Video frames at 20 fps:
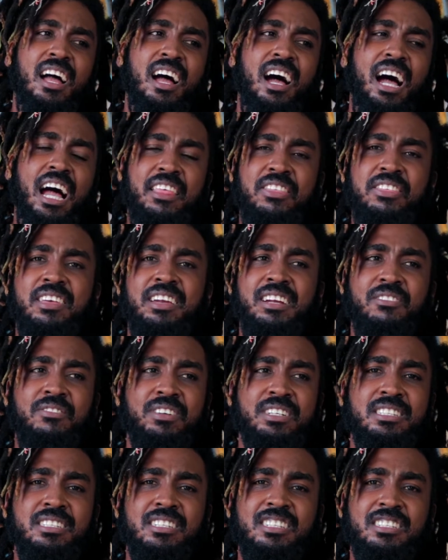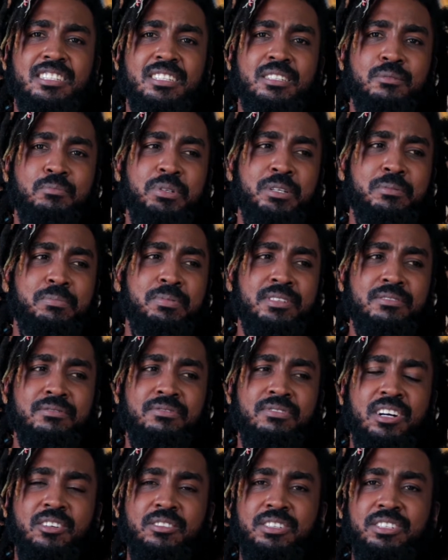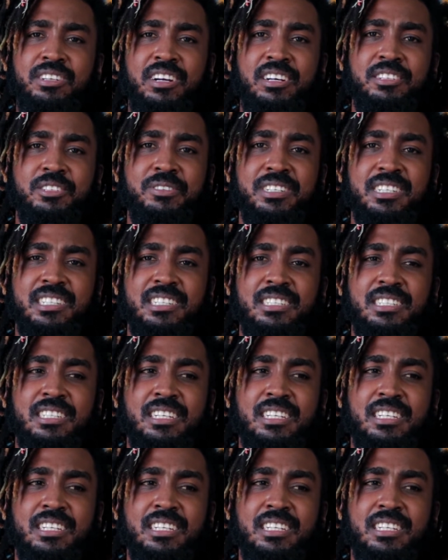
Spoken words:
I think Vincentian people are very genuine.